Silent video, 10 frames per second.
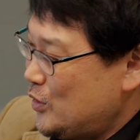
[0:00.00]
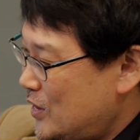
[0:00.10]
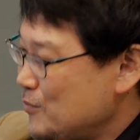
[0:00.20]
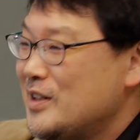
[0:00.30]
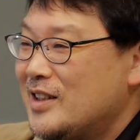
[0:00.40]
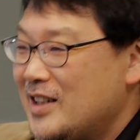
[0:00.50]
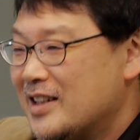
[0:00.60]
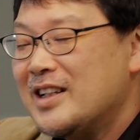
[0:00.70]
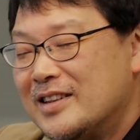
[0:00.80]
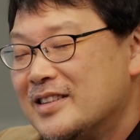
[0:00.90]
do something
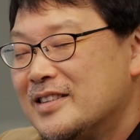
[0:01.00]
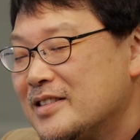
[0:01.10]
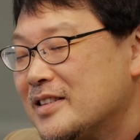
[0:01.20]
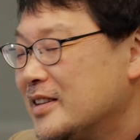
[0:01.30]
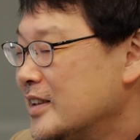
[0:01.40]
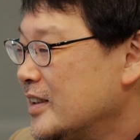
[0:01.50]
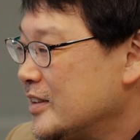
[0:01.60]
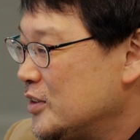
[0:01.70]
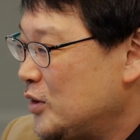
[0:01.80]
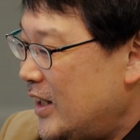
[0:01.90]
like that.
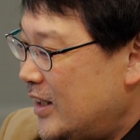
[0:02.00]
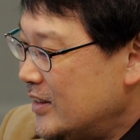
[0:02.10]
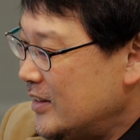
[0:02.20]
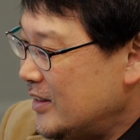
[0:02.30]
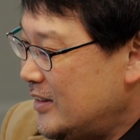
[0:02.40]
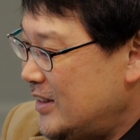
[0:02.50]
So that